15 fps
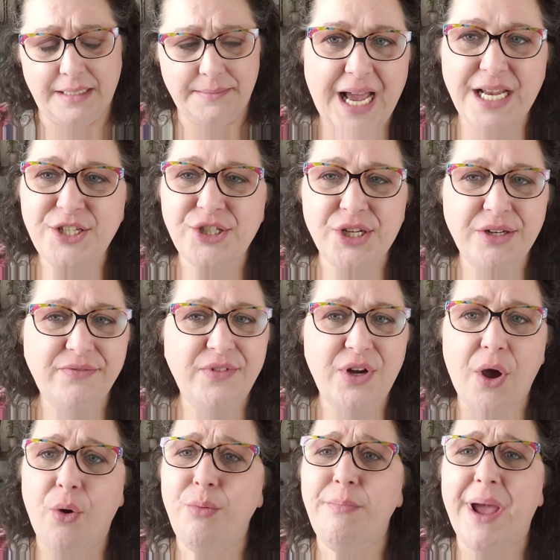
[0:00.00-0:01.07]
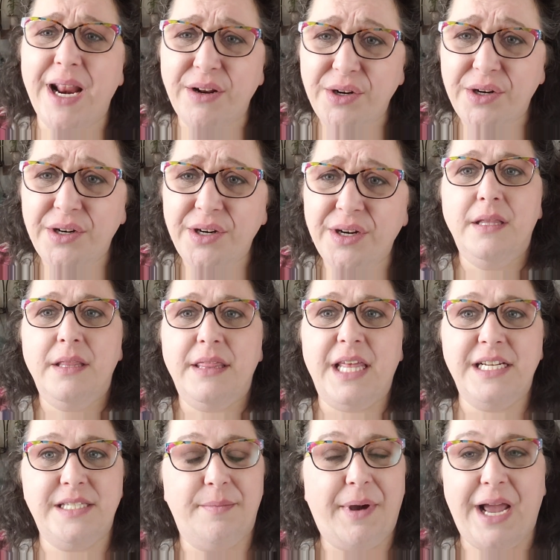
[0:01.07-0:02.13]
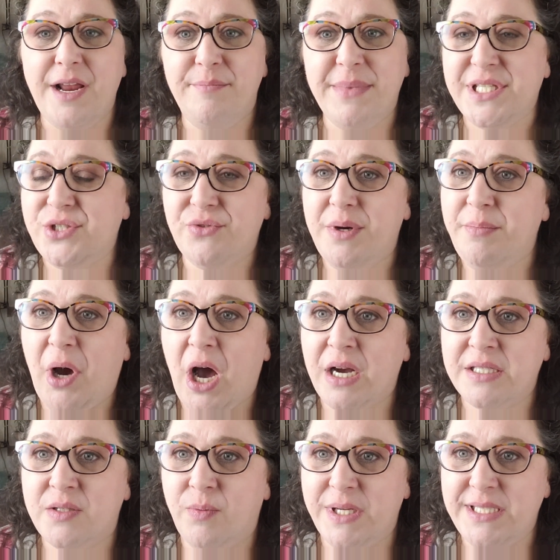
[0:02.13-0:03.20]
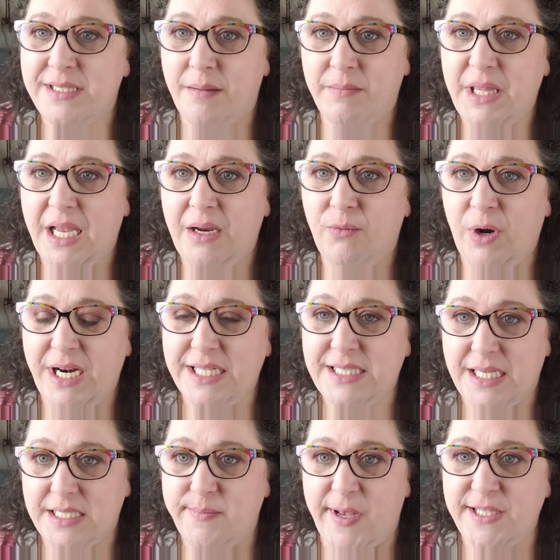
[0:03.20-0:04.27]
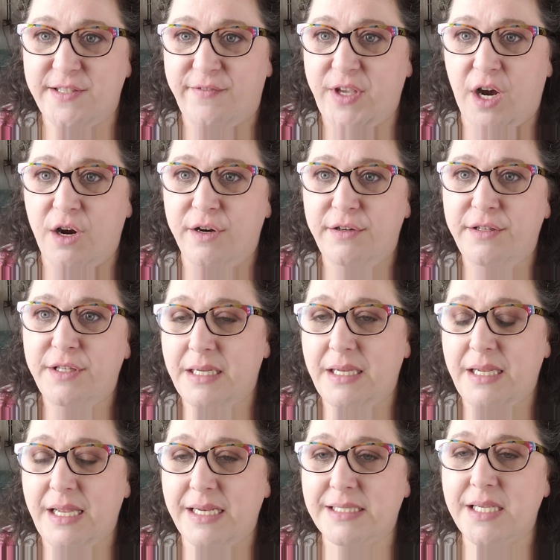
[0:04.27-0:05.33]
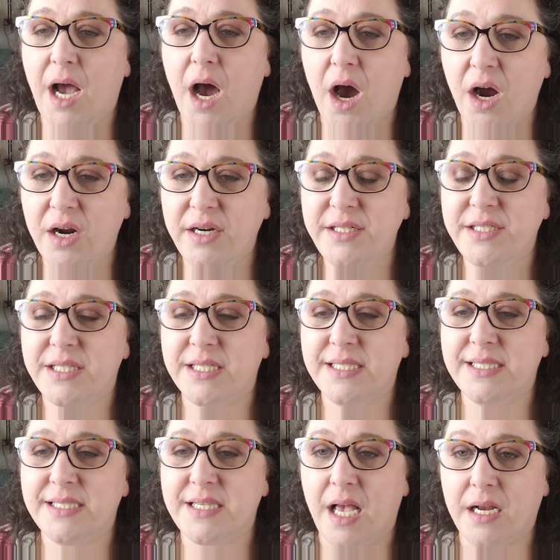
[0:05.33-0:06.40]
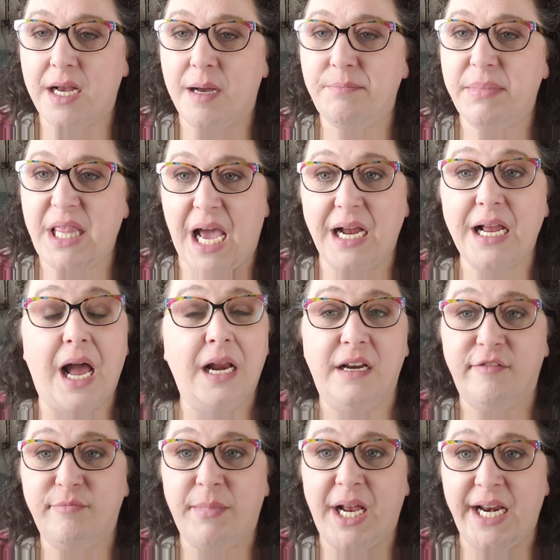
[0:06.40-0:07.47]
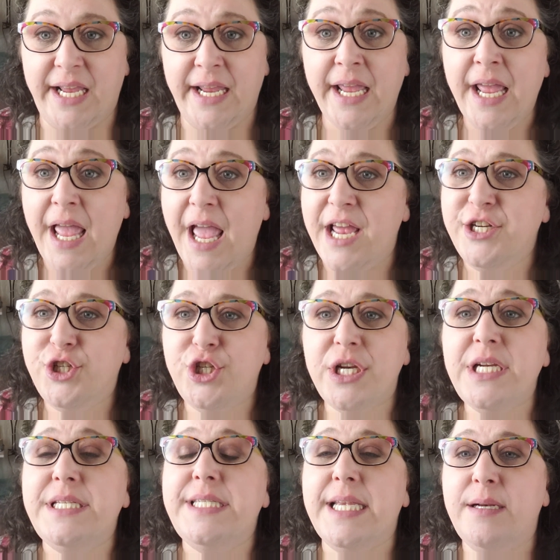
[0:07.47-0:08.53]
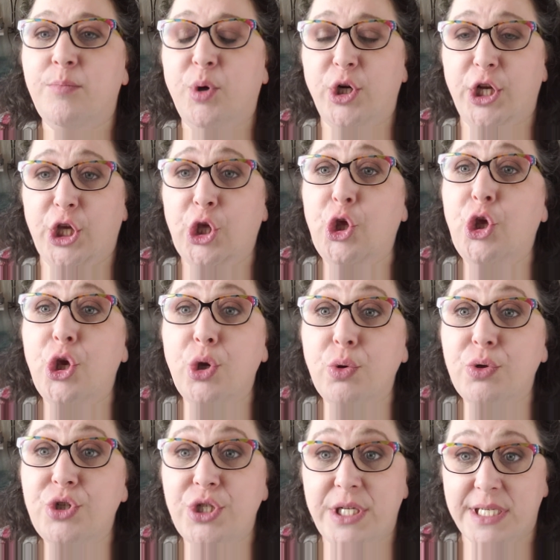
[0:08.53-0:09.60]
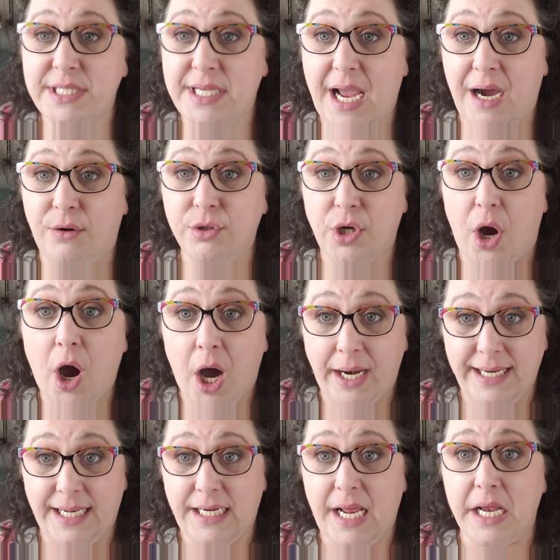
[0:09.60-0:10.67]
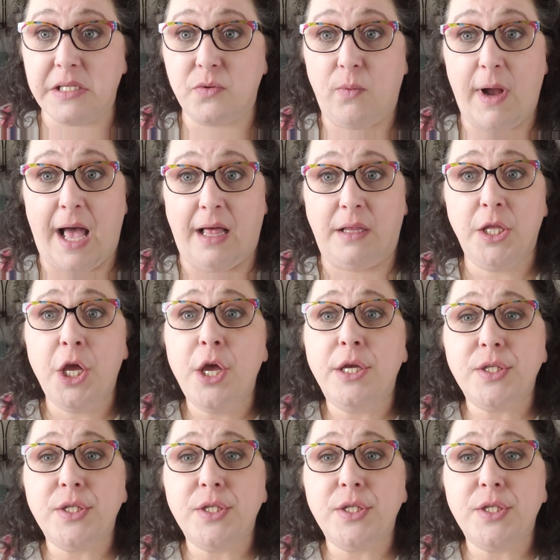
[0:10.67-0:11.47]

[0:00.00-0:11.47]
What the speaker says: I should have known better than to buy a mystery box when it's expensive yarn. It's hard to suck up that kind of money. And she did put a huge discount on it as well.